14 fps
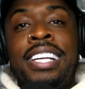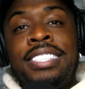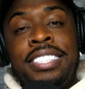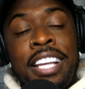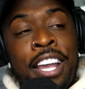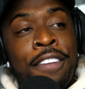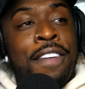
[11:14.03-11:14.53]

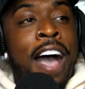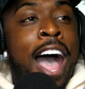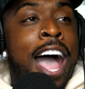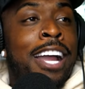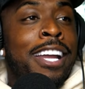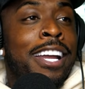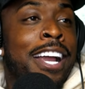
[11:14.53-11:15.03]
is if
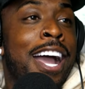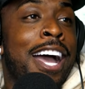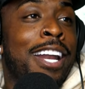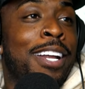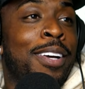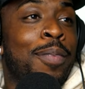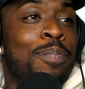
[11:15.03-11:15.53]
I could
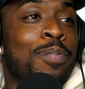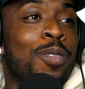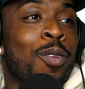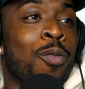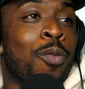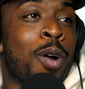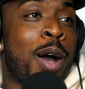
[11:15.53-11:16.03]
kind of
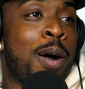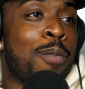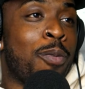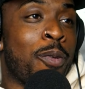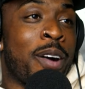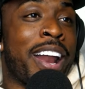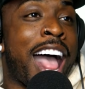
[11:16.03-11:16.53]

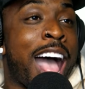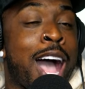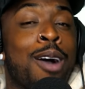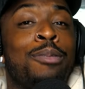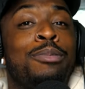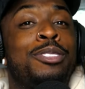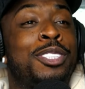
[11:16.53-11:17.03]
rub one
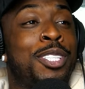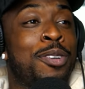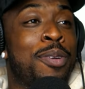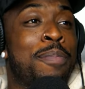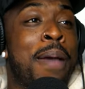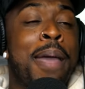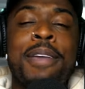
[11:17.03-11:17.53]
out
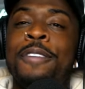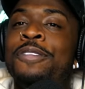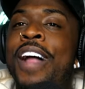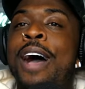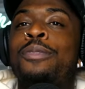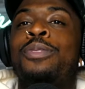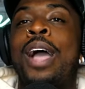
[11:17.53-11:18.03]
to, maybe
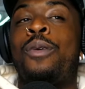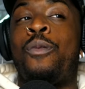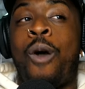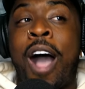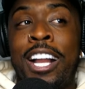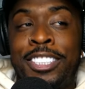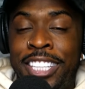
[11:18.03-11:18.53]
if I
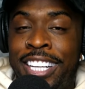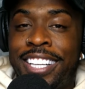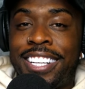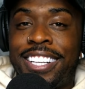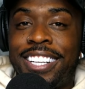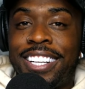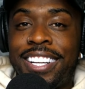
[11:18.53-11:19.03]
like watch
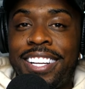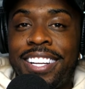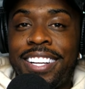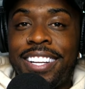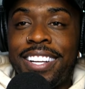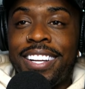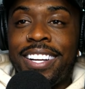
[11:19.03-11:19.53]
it
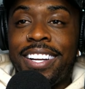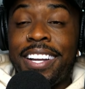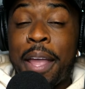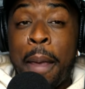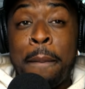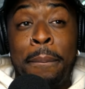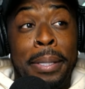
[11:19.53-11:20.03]

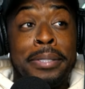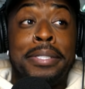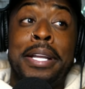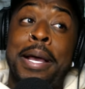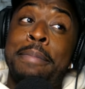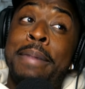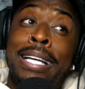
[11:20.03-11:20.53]
and
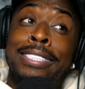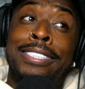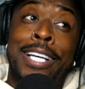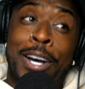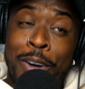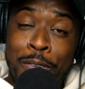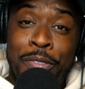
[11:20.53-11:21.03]
bust it up
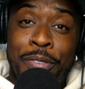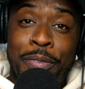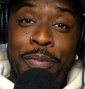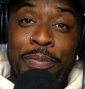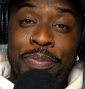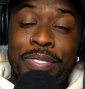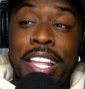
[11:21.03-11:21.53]
myself,
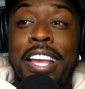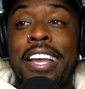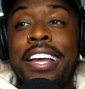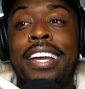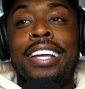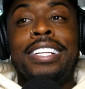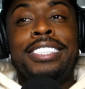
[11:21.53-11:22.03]

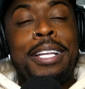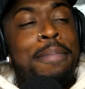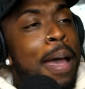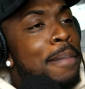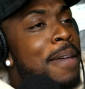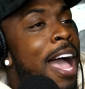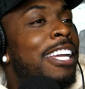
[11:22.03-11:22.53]

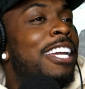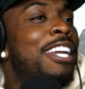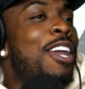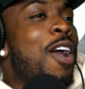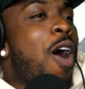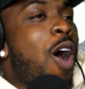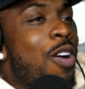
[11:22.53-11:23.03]
then maybe I
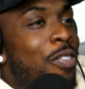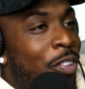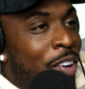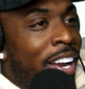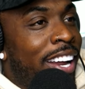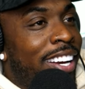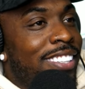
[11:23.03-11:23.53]
can get
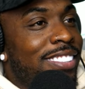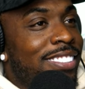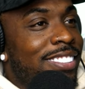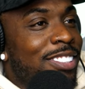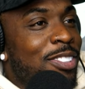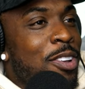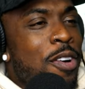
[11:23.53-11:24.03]
over it.
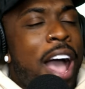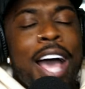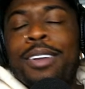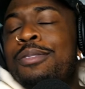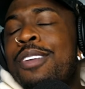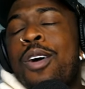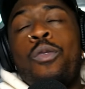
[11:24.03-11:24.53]
You,
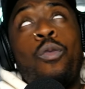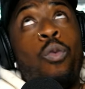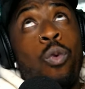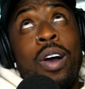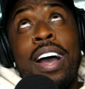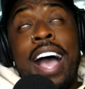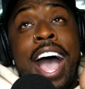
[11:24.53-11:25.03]
I don't know
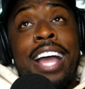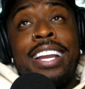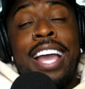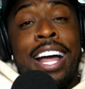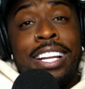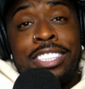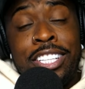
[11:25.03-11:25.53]
what
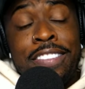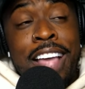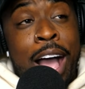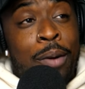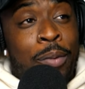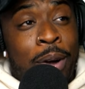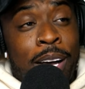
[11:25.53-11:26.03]
ideology
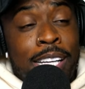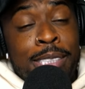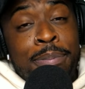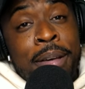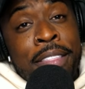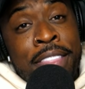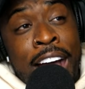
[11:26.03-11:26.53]
that
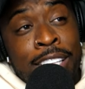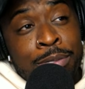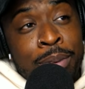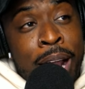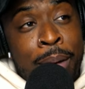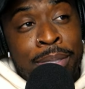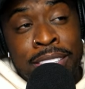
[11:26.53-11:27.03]
was, but
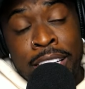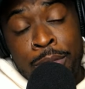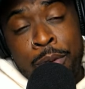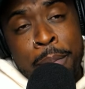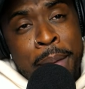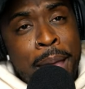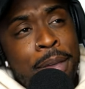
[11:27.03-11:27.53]
that's what I was
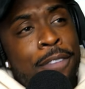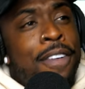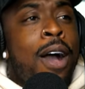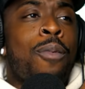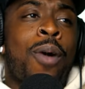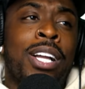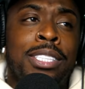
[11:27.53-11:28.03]
thinking. Well, maybe
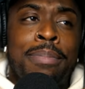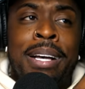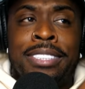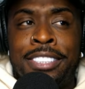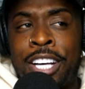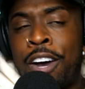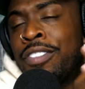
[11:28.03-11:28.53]
if I watch it
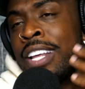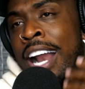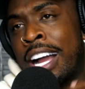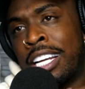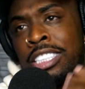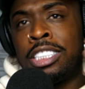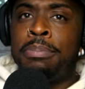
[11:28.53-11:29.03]
myself,
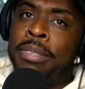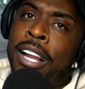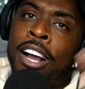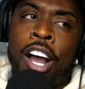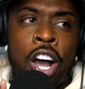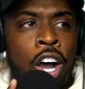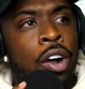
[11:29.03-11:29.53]
then I could just be
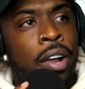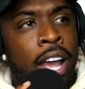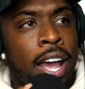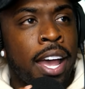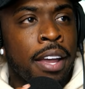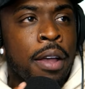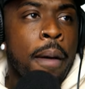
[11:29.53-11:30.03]
like, oh,
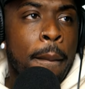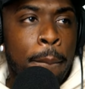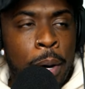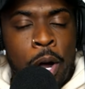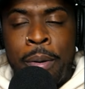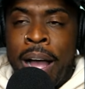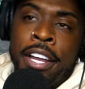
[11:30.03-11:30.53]
okay,
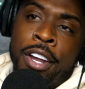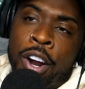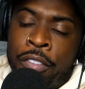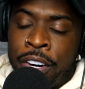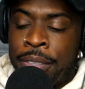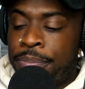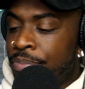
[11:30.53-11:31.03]
boom, I can
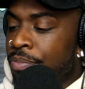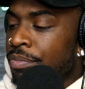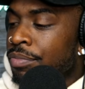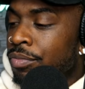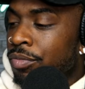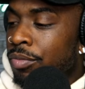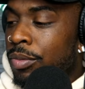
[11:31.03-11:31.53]
get over it.
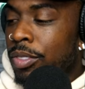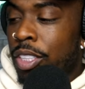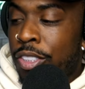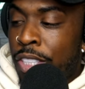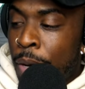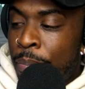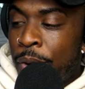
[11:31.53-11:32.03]

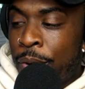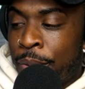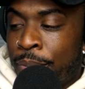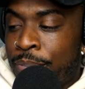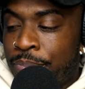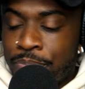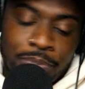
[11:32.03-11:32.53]
So
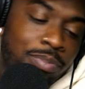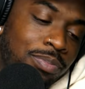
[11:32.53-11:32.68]
boom.